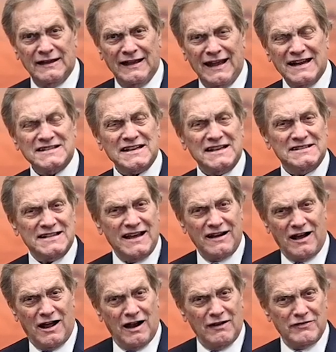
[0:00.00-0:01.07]
And as I said,
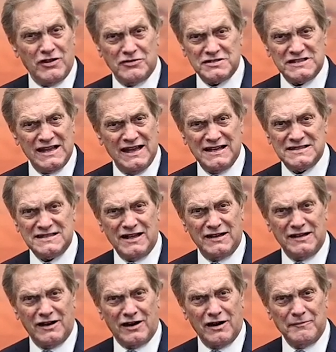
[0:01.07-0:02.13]
all of those things
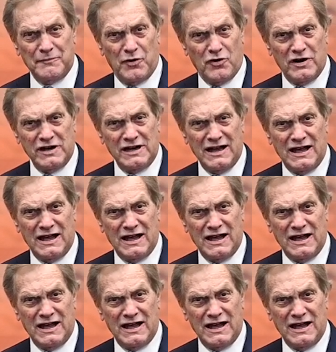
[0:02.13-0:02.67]
that are important